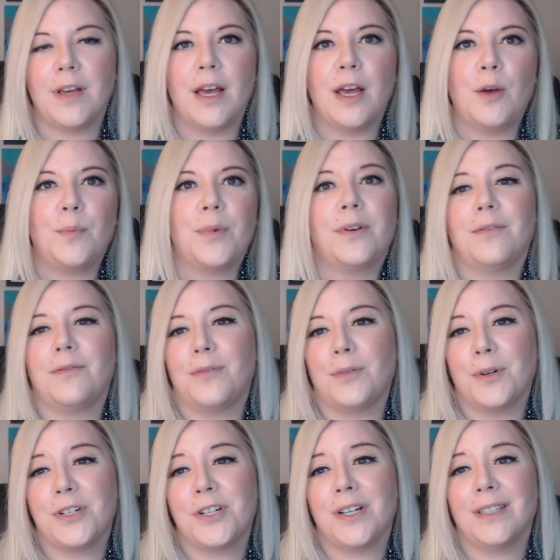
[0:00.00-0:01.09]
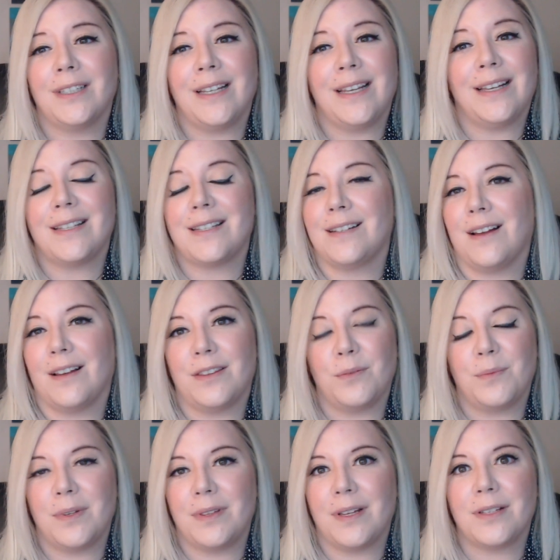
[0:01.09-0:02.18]
but unfortunately, it's not the one
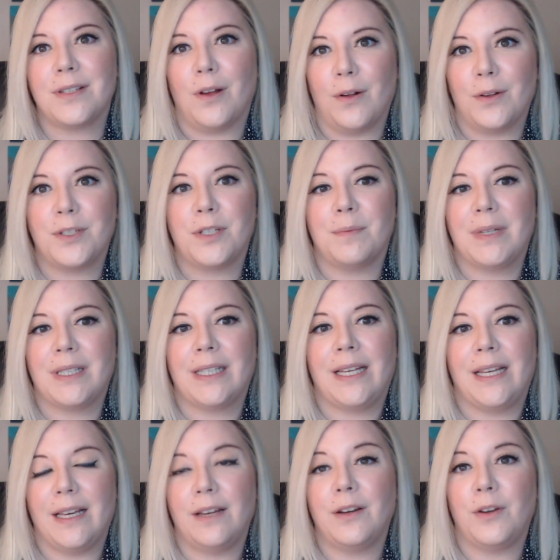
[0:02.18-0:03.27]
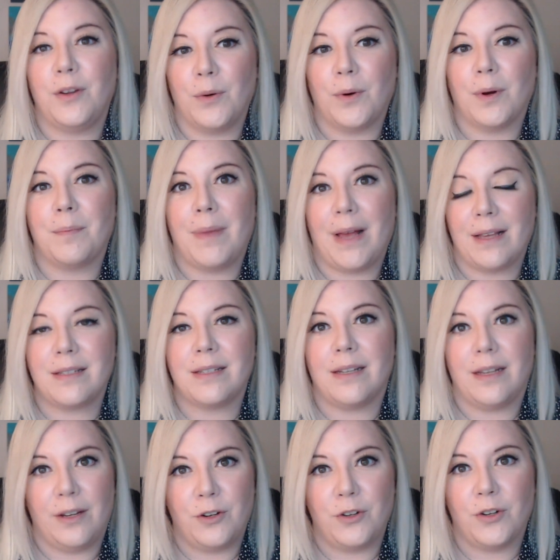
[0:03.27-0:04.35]
that's ultimately in your best
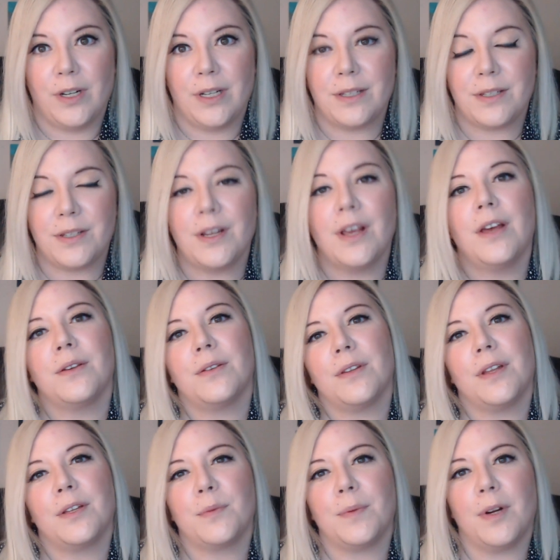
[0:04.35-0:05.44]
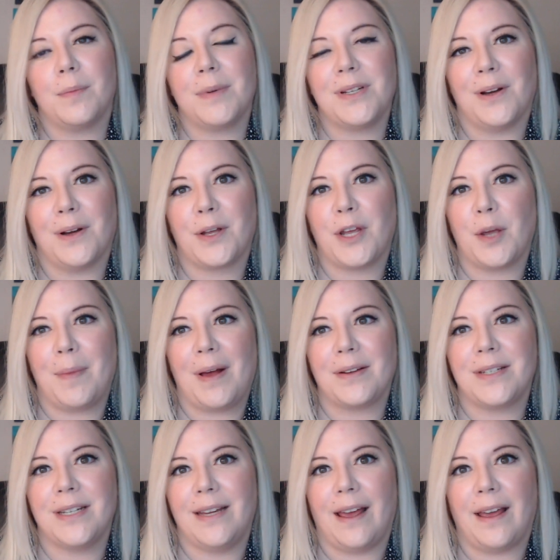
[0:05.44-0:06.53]
interest. So that's what I'll be talking about
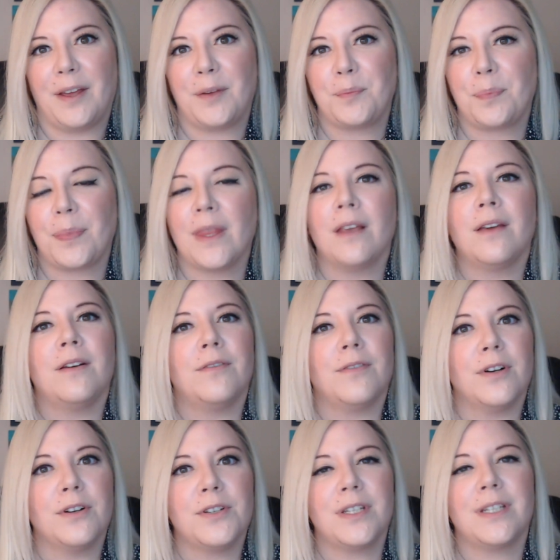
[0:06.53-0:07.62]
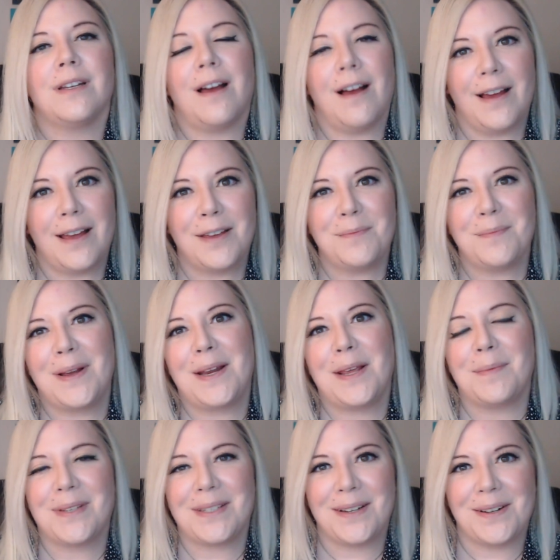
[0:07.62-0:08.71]
today. First, hi, my name is
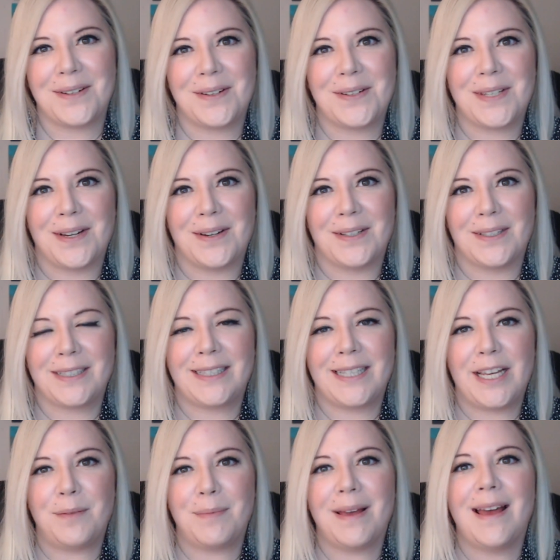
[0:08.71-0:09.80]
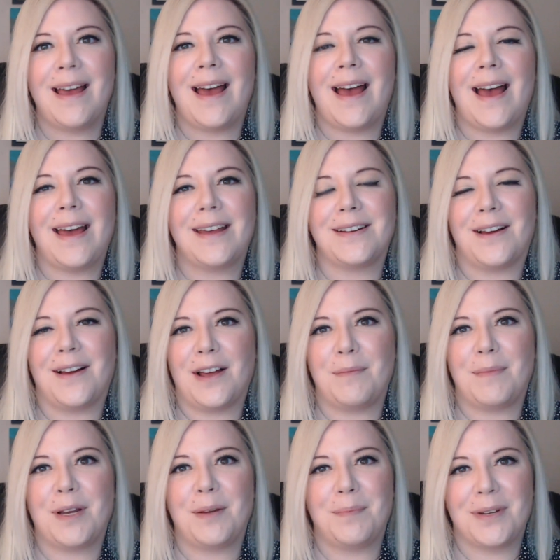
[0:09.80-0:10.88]
Dr. Sarah Klebe, and I'm an
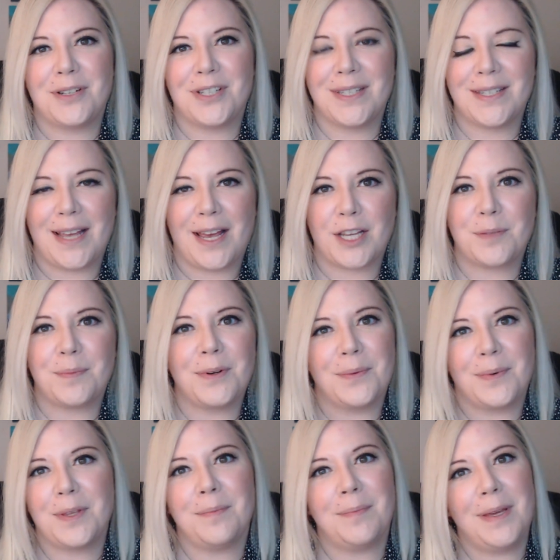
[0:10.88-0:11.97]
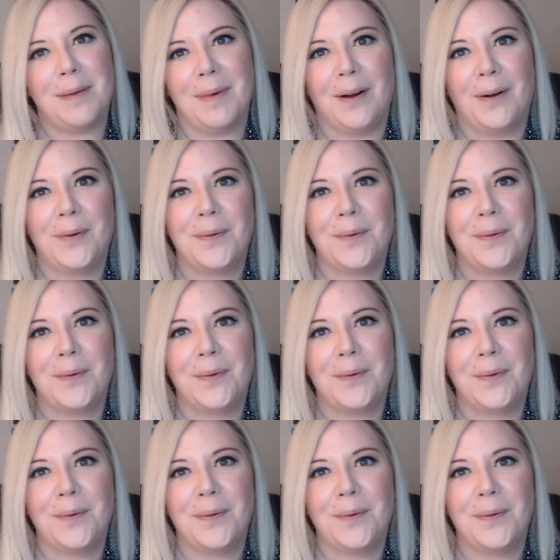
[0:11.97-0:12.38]
admissions expert with BeMo.